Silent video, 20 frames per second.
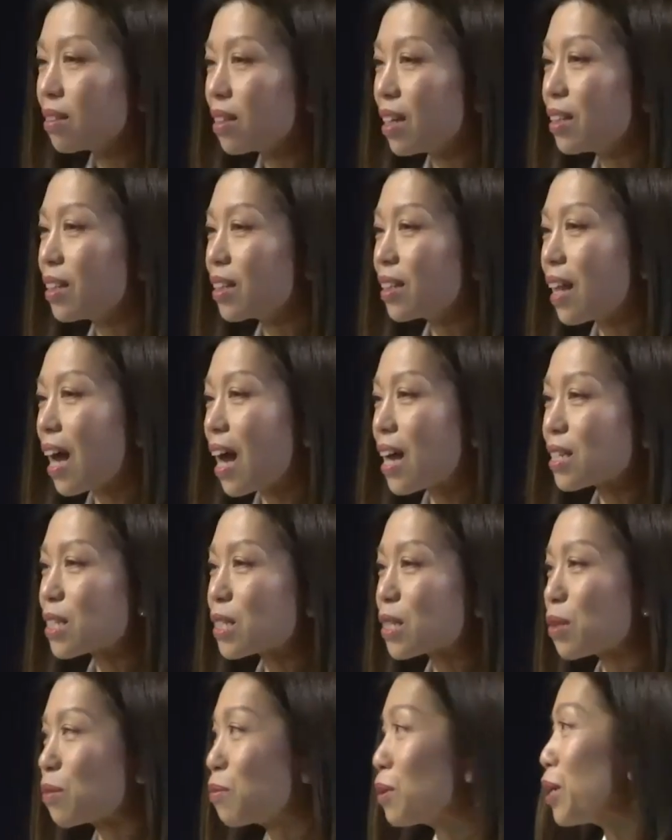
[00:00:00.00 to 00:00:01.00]
In the
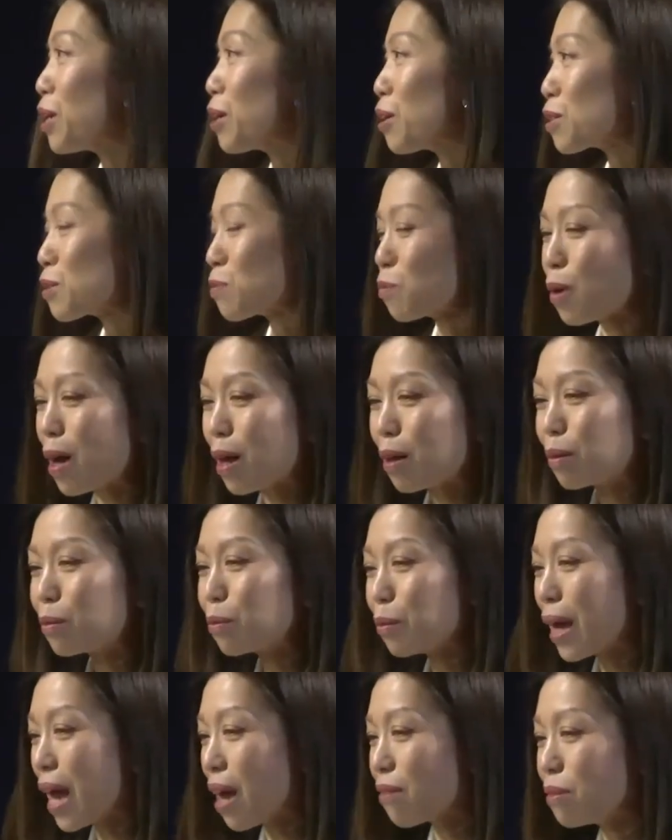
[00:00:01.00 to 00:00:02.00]
last 3 years,
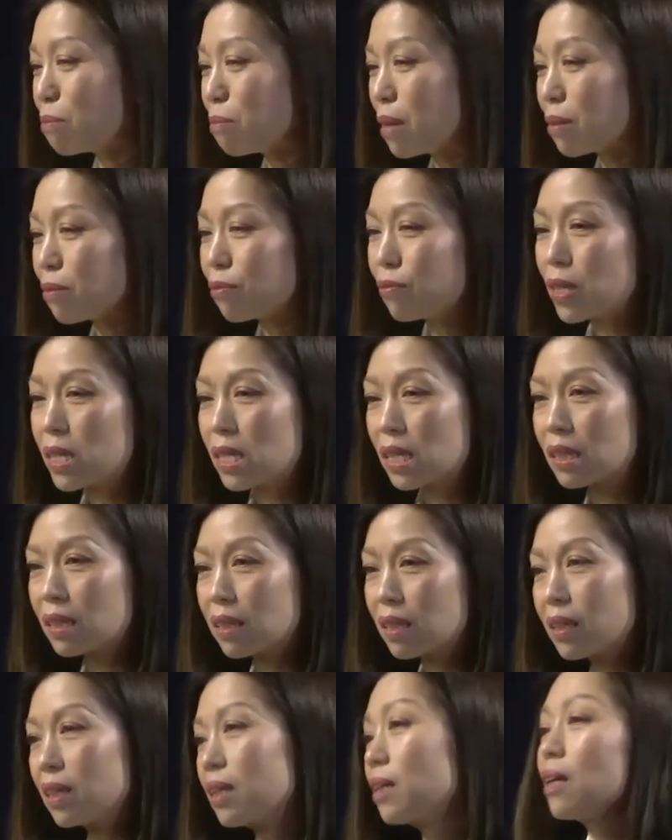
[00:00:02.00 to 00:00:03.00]
while we haven't met
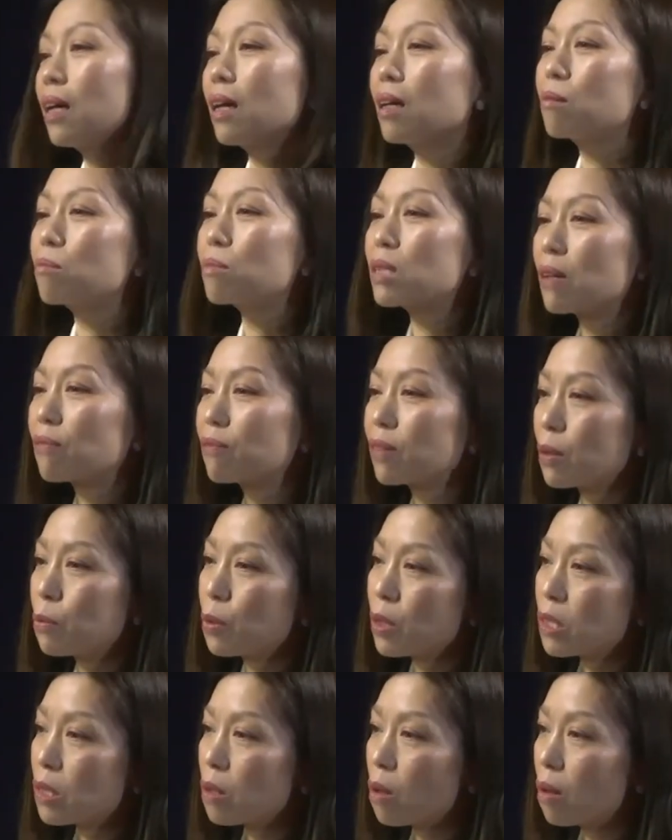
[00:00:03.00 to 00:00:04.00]
physically, definitely
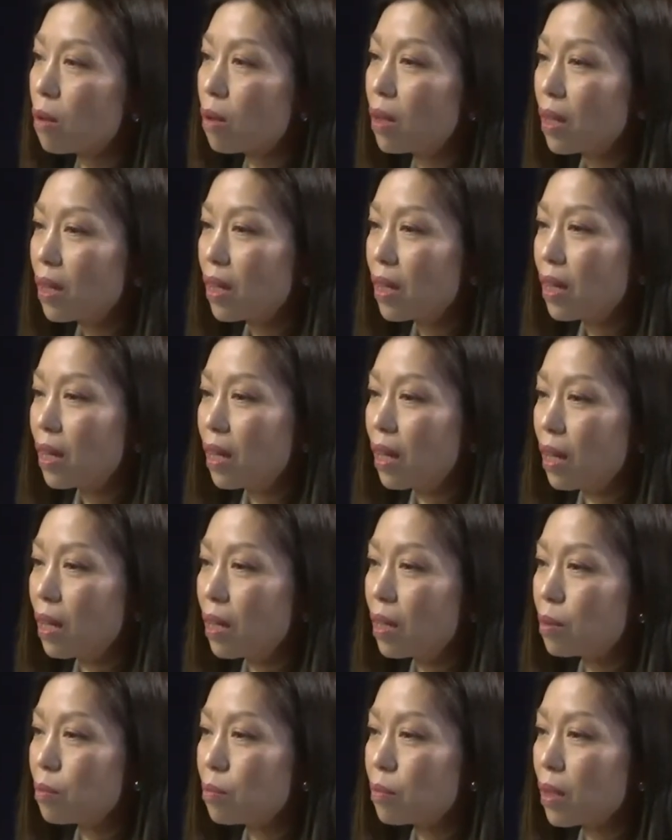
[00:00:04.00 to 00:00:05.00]
we saw
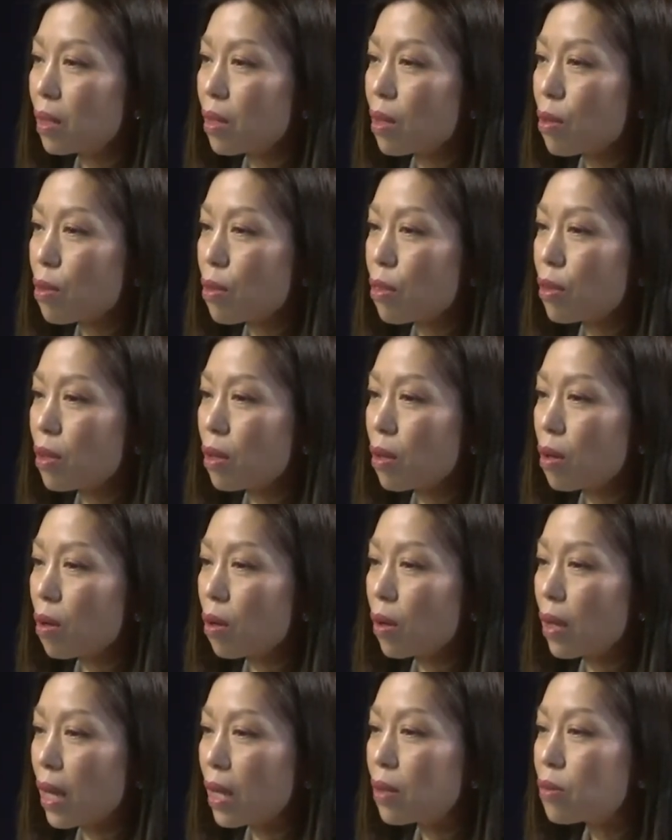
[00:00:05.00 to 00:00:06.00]
the
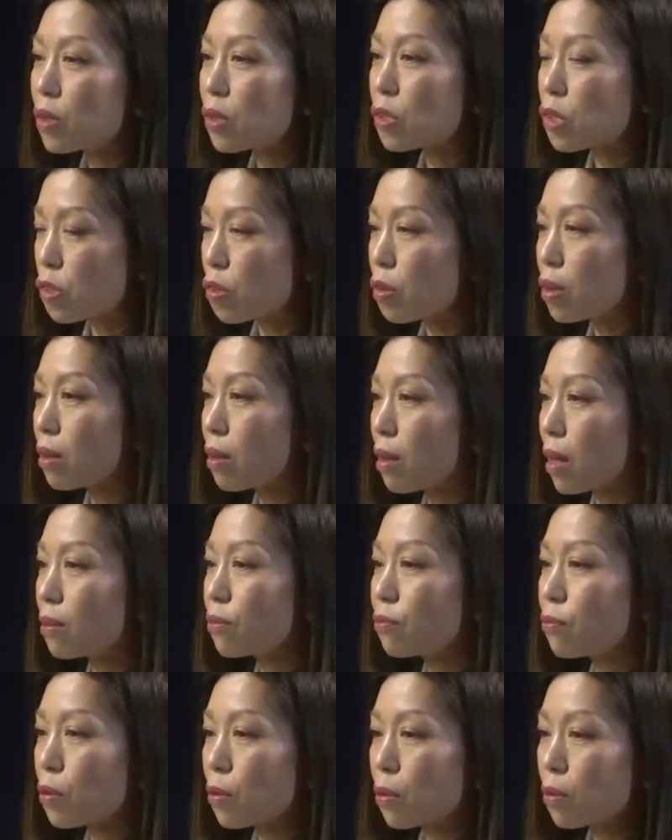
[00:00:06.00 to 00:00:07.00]
industry,
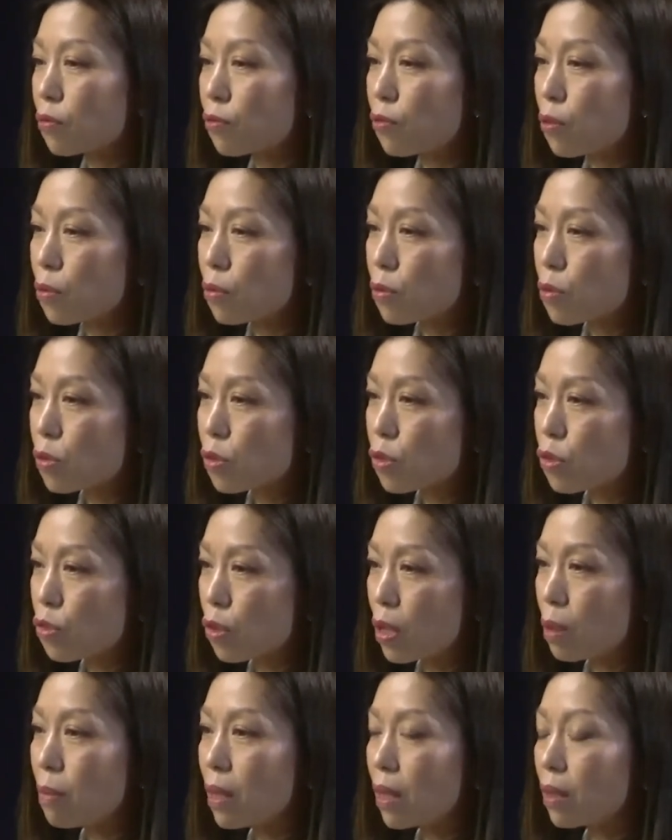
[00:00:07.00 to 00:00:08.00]
right, for
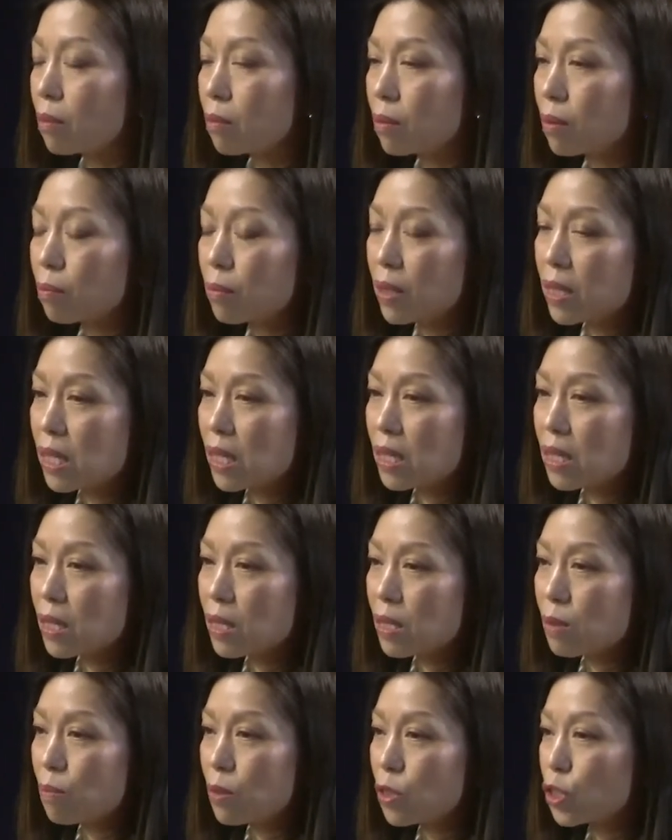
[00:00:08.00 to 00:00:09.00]
streaming
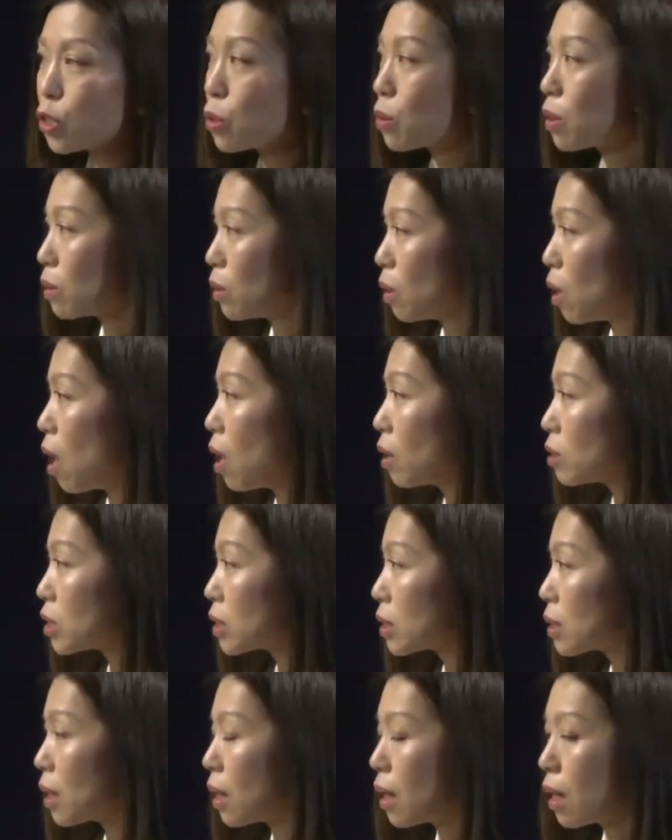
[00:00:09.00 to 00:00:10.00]
businesses mature a lot.
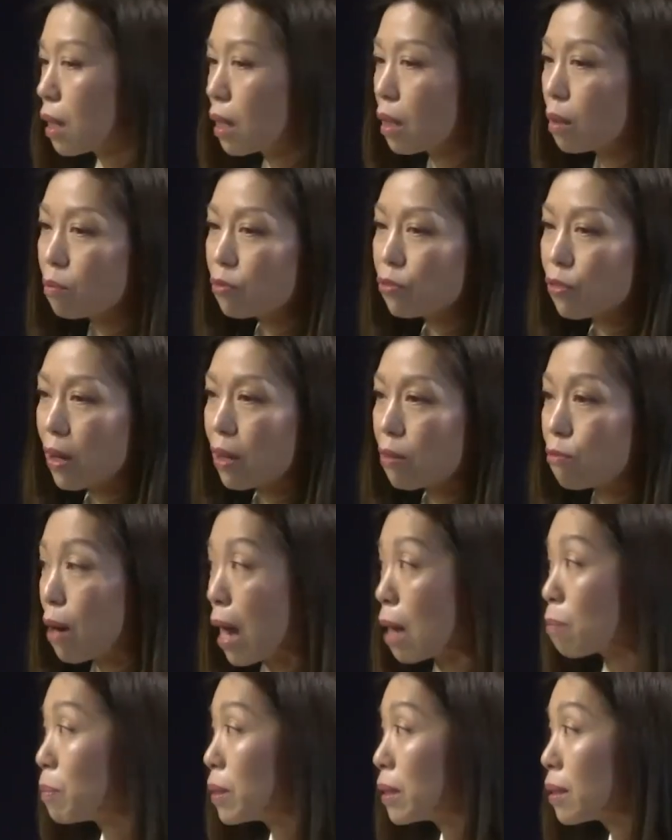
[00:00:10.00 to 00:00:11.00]
Very
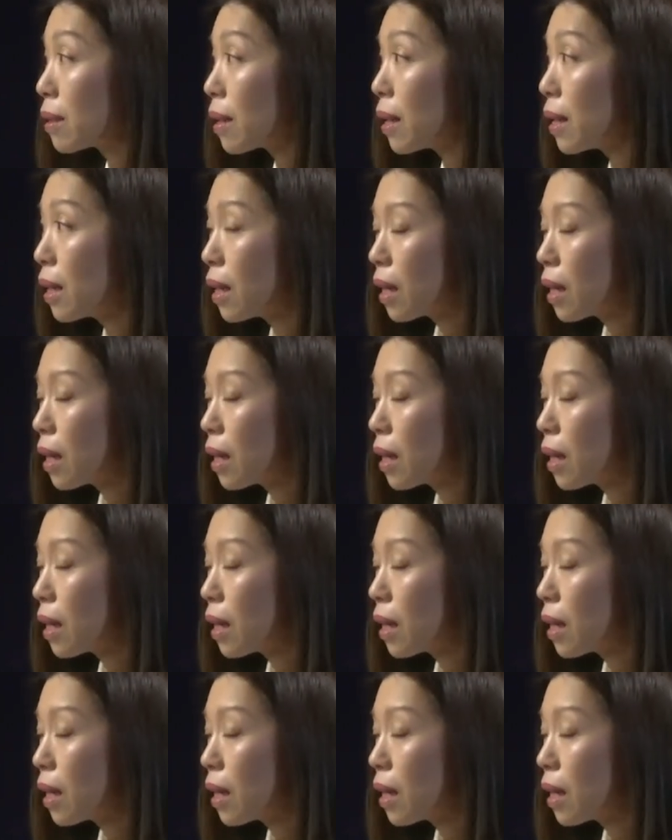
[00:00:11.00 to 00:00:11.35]
rapidly.